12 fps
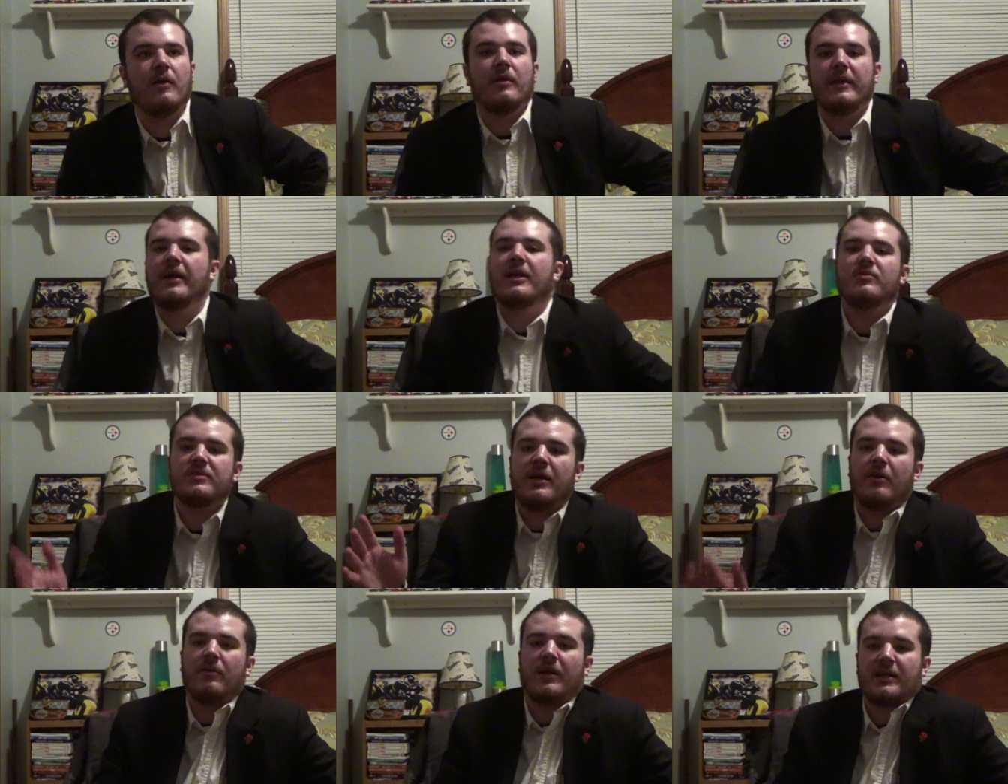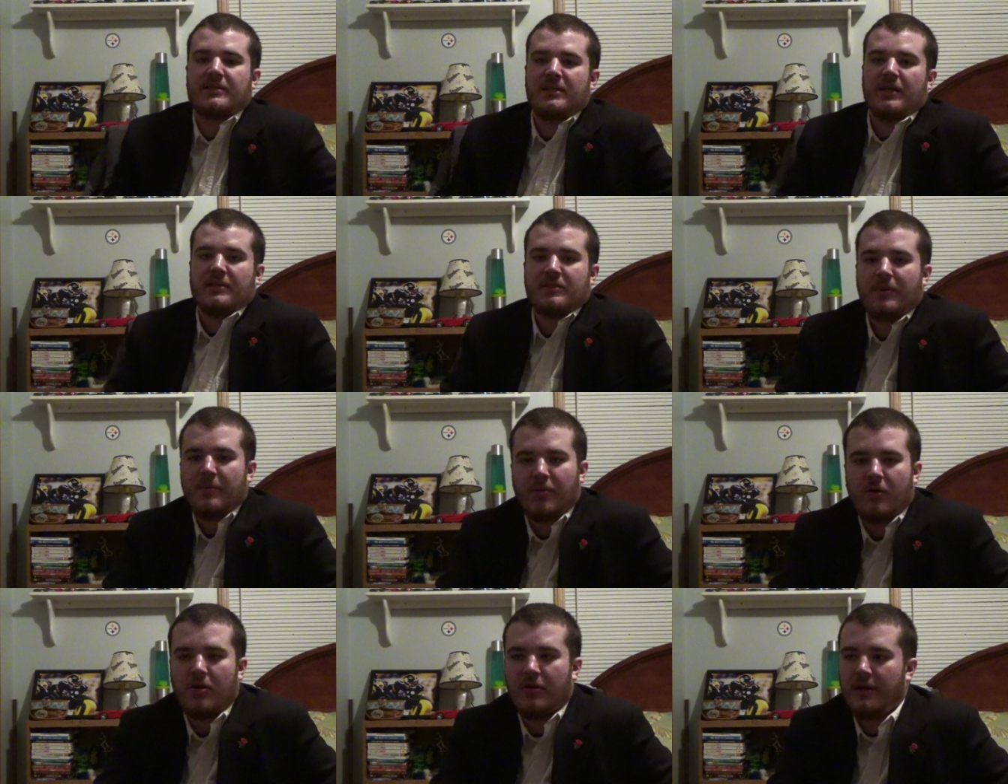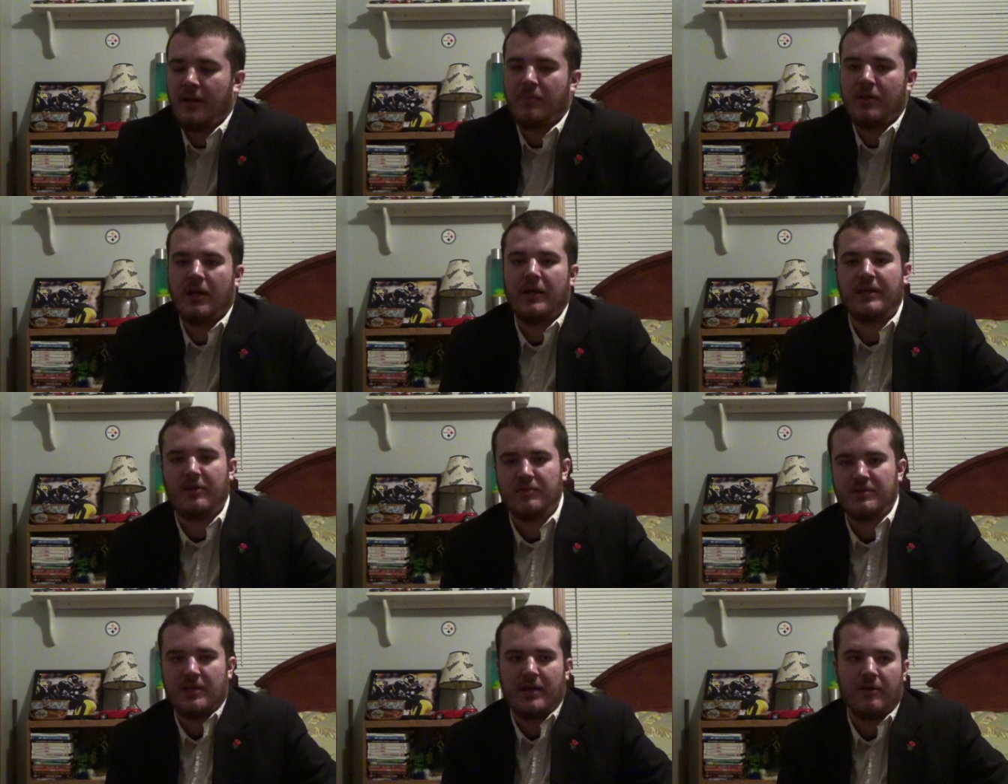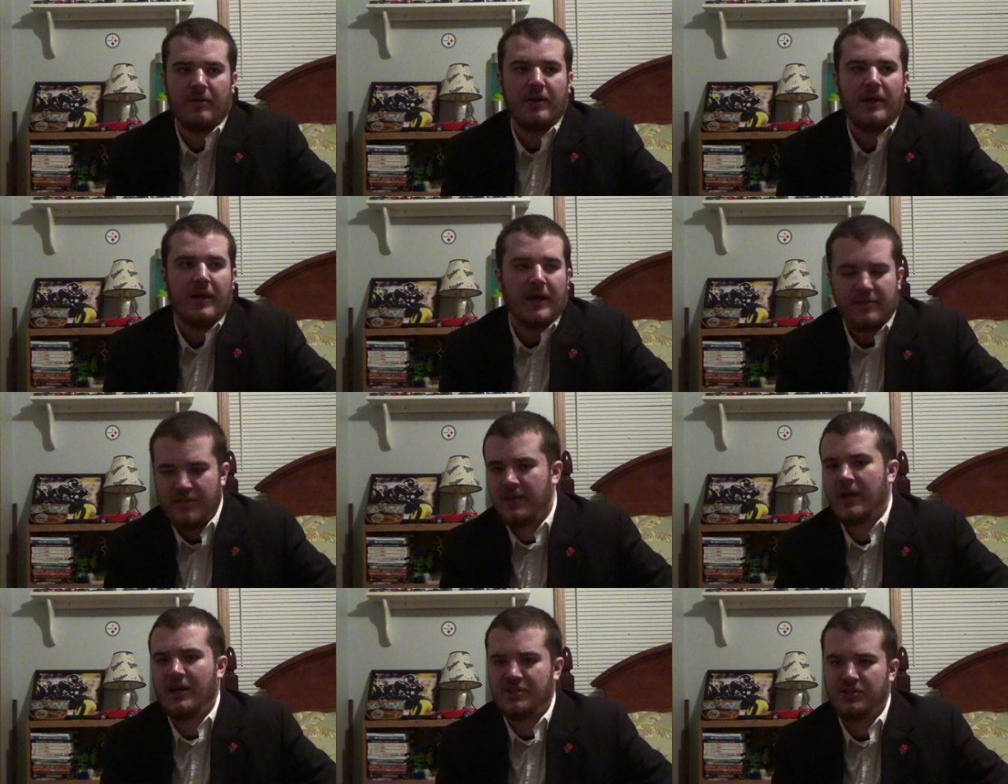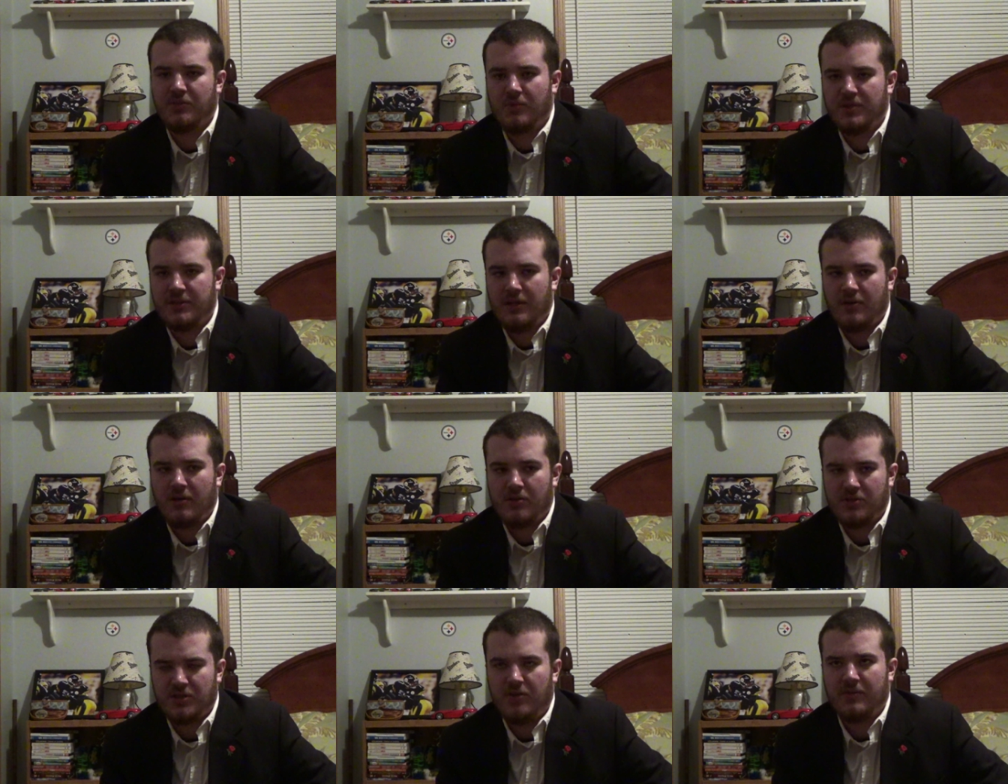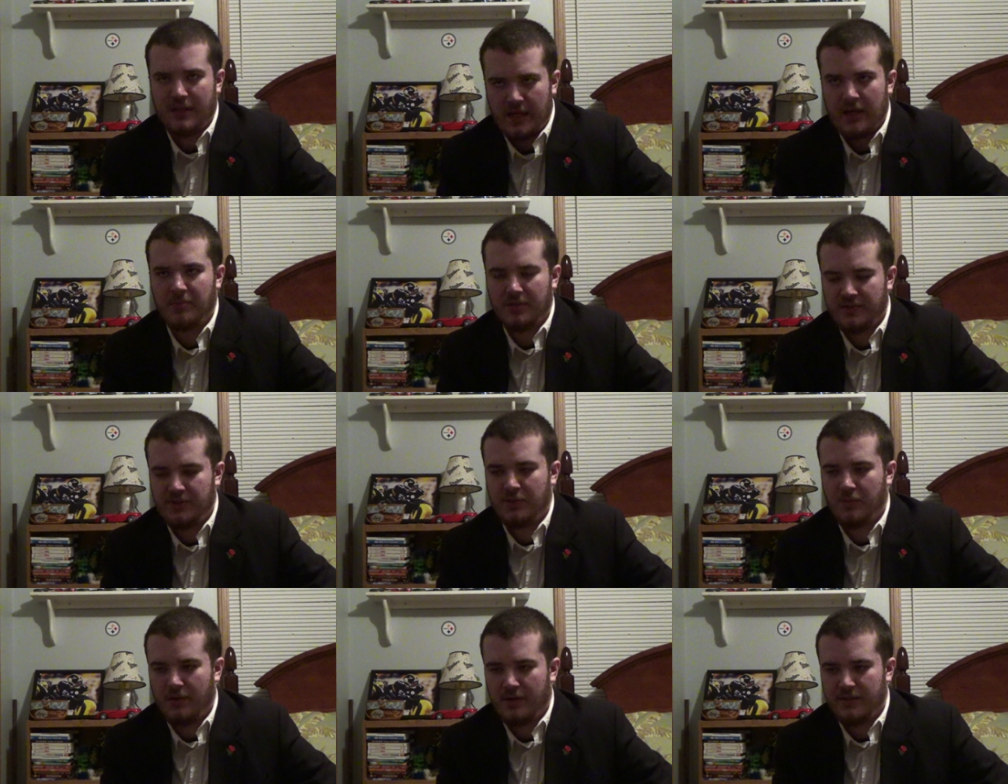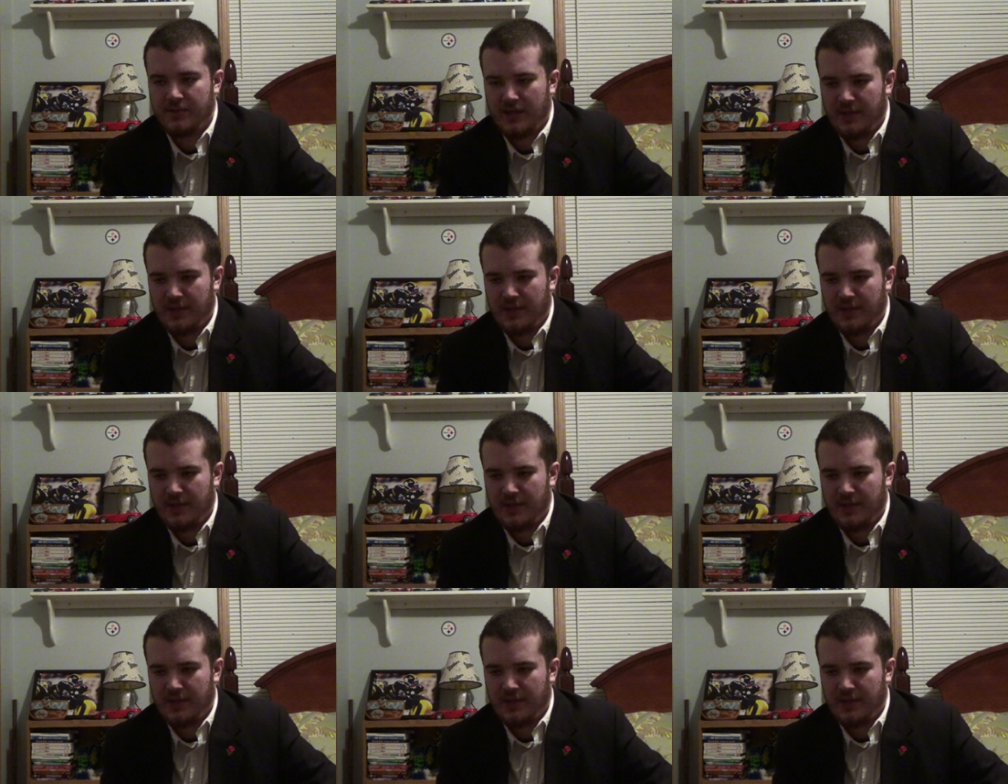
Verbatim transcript: Yeah, he was there. Like I said, it's a big part, and I'm glad he was there. I think Ashley was there also. Yeah, I believe she was.